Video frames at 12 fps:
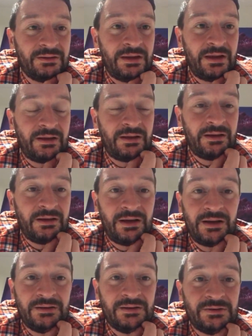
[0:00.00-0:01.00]
yeah,
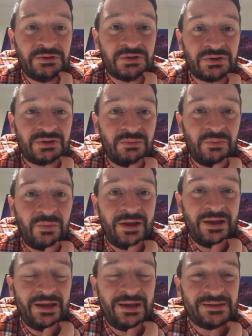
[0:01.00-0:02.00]
and it's just the
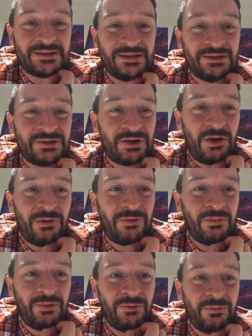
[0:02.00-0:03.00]
way it is, and it's
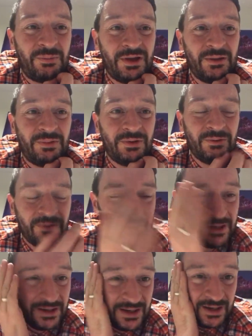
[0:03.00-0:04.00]
horrible for people.
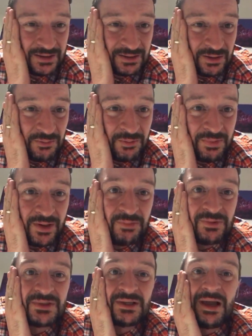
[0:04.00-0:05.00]
And I want
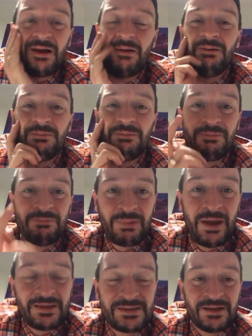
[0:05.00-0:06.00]
people to get
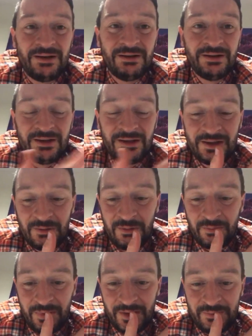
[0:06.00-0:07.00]
better. I
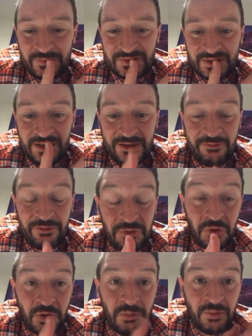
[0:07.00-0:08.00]
want people to live a
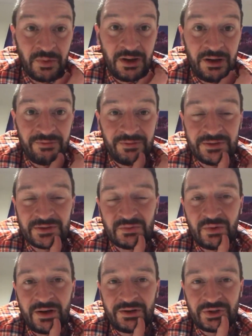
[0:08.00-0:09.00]
normal life, and this is
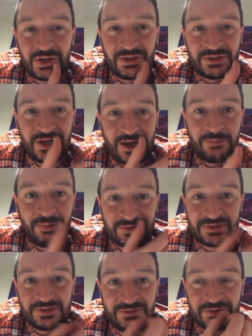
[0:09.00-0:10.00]
why I try and share a
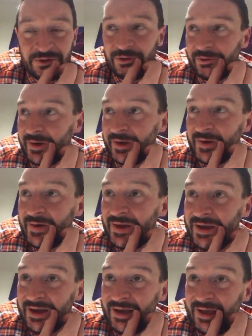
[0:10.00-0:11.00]
positive story.
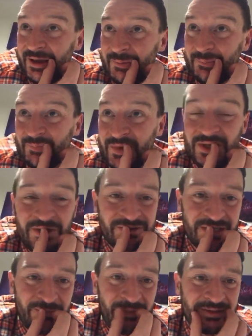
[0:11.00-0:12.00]
You don't
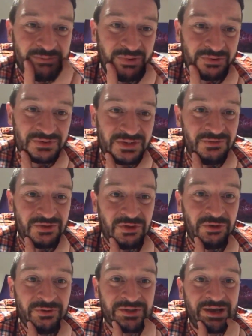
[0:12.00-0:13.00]
see many positive
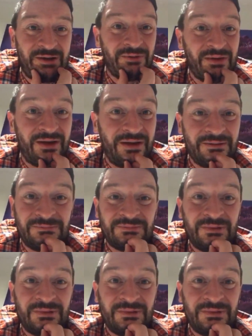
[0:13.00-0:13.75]
stories out there,